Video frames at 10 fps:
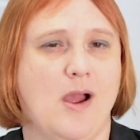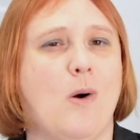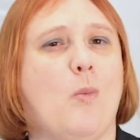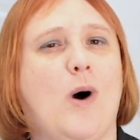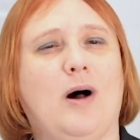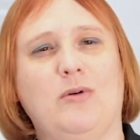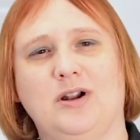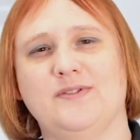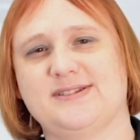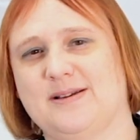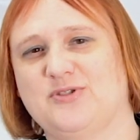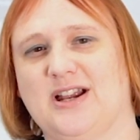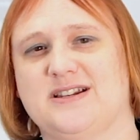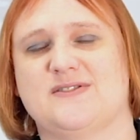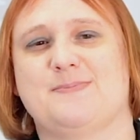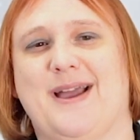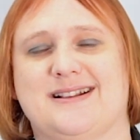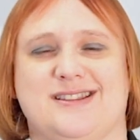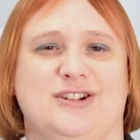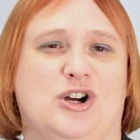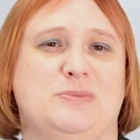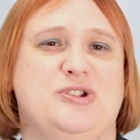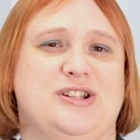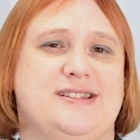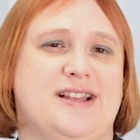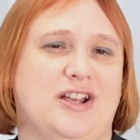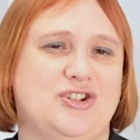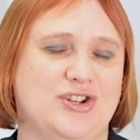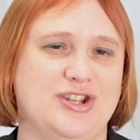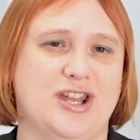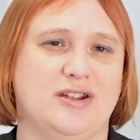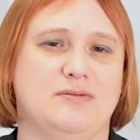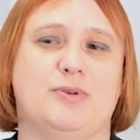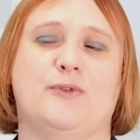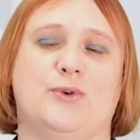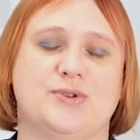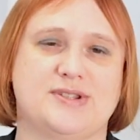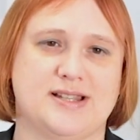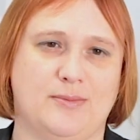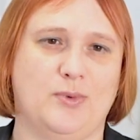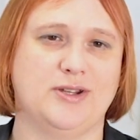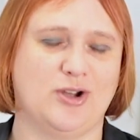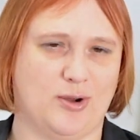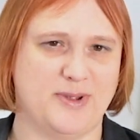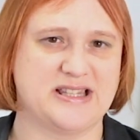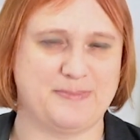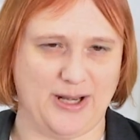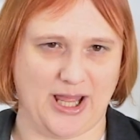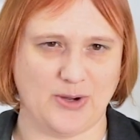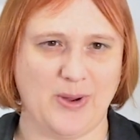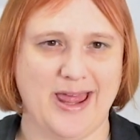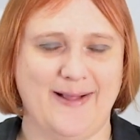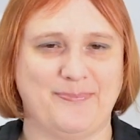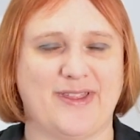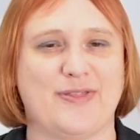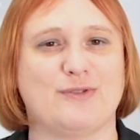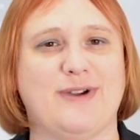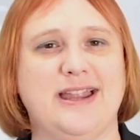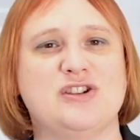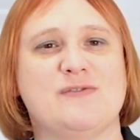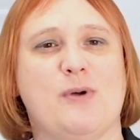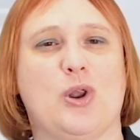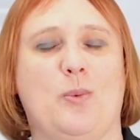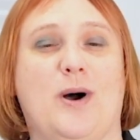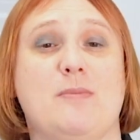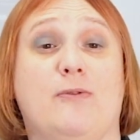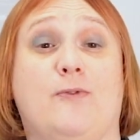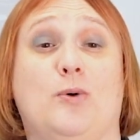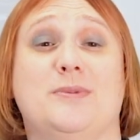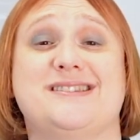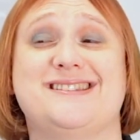While we're on the subject of specs and options, I should note before someone comments below that the range of Model Y Performance